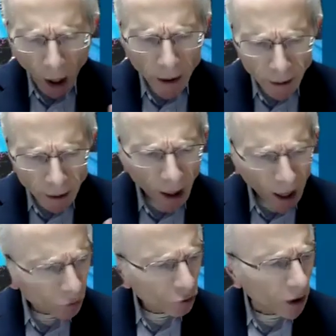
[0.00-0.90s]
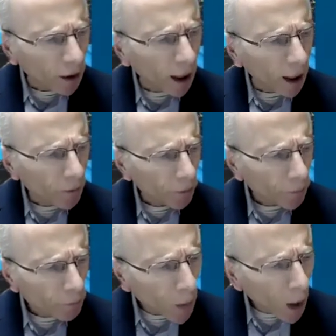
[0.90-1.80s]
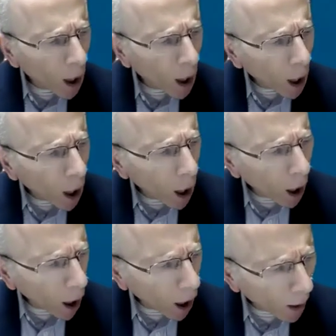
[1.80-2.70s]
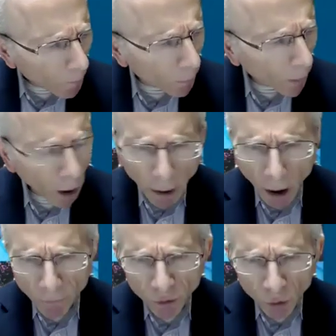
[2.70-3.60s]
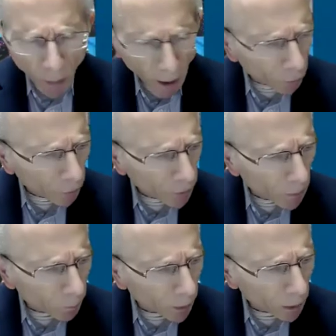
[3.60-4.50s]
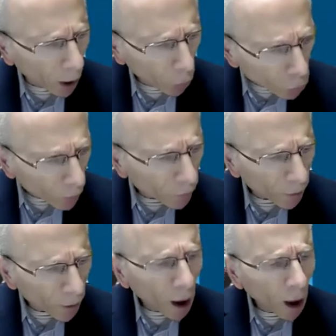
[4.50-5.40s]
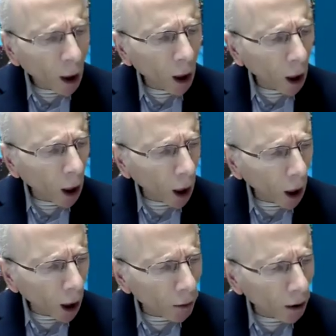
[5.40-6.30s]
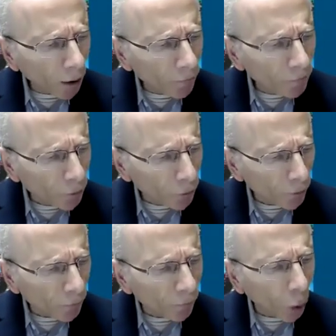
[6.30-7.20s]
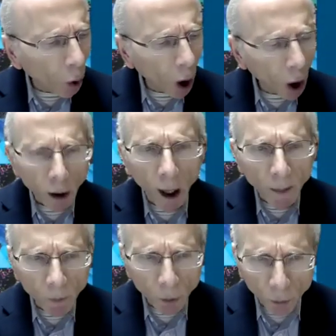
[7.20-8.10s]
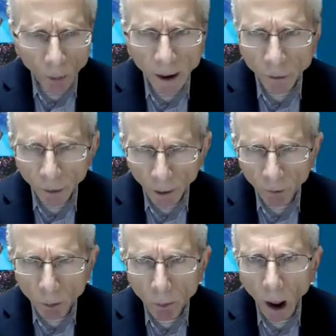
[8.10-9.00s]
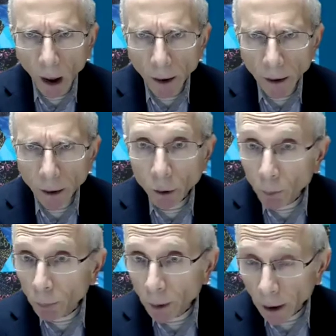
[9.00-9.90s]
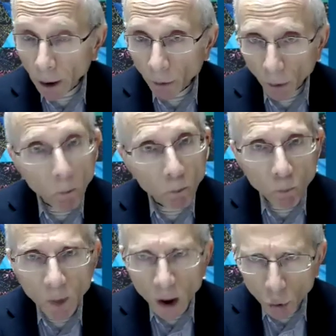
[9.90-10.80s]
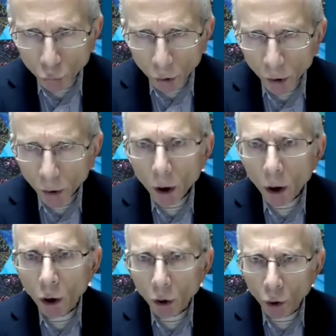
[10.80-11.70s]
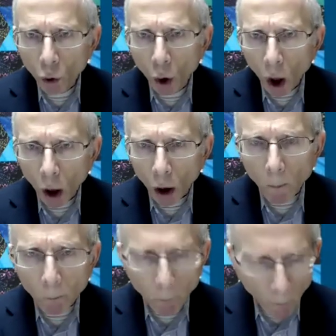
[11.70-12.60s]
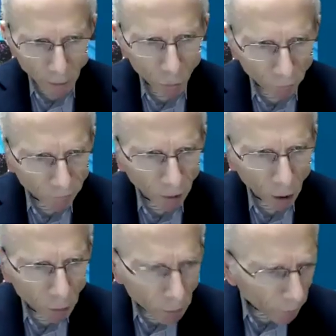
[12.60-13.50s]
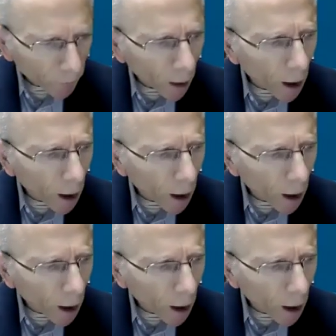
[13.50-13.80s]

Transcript: in Ashkenaz. A few housekeeping notes. Uh, First of all, I'm going to ask everybody to please mute your microphones.